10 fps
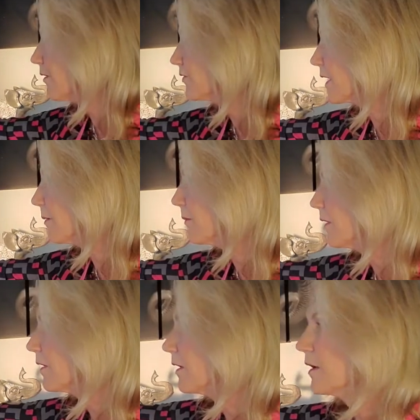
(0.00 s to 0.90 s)
them
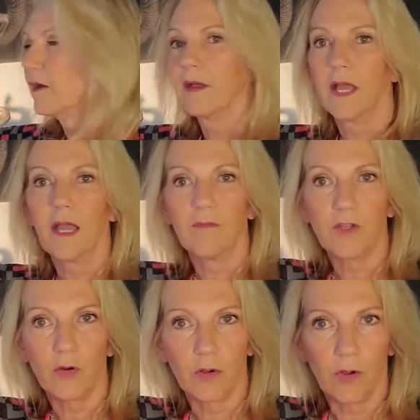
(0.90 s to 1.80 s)
have
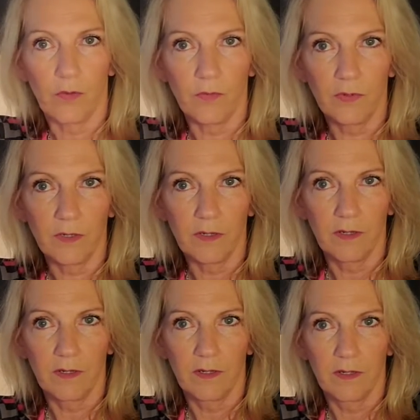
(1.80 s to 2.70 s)
their own
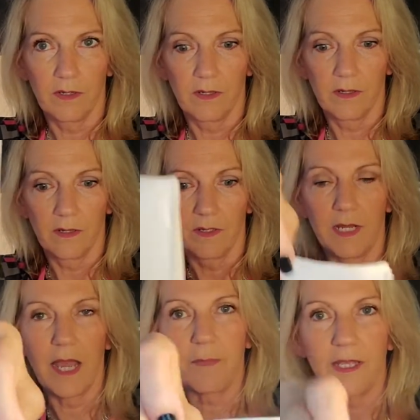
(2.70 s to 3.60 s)

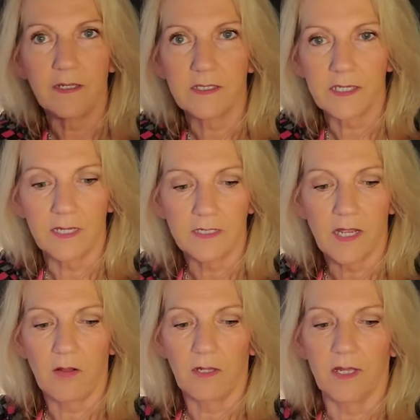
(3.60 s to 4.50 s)
napkins and
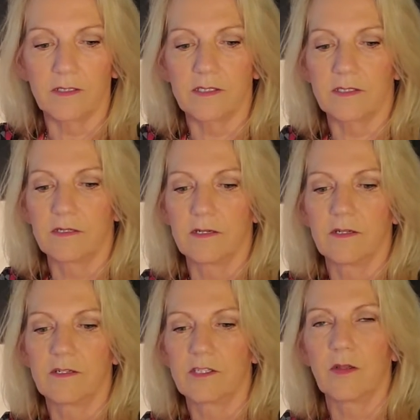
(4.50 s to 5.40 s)
towelettes
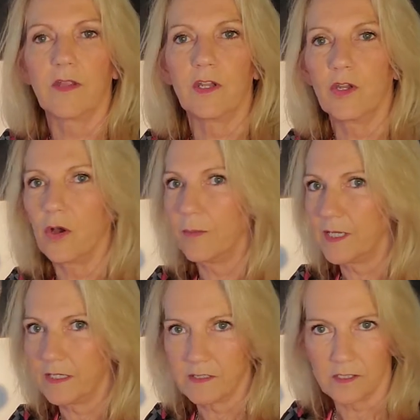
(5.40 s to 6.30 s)
so that
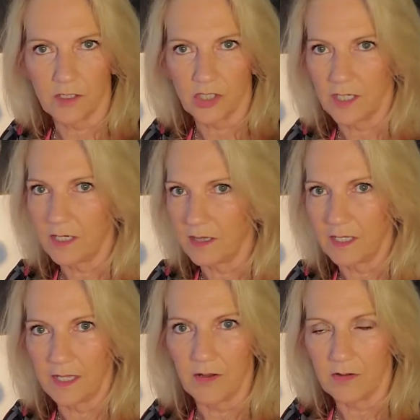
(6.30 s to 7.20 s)
nobody is touching
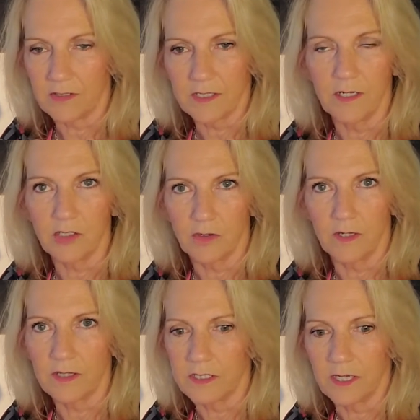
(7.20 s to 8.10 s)
anything else. And during
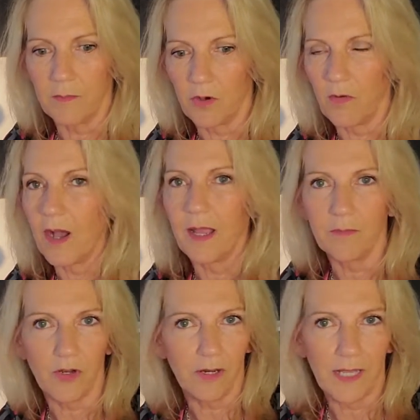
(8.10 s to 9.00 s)
the demo, I'm
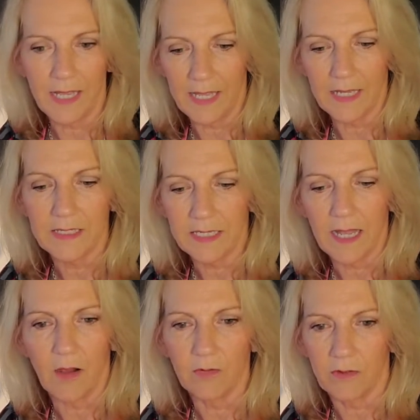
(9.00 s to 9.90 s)
not handing
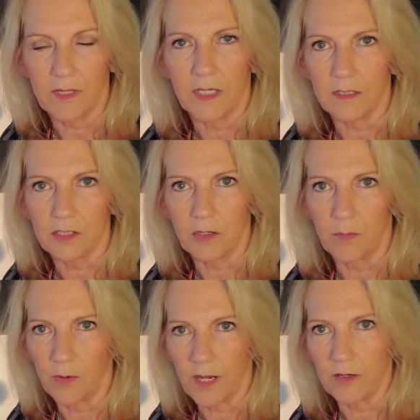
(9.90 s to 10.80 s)
out things. So
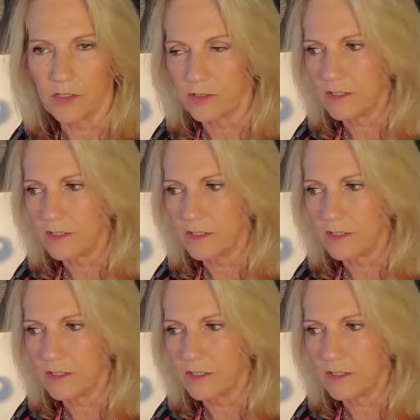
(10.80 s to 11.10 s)
prior to the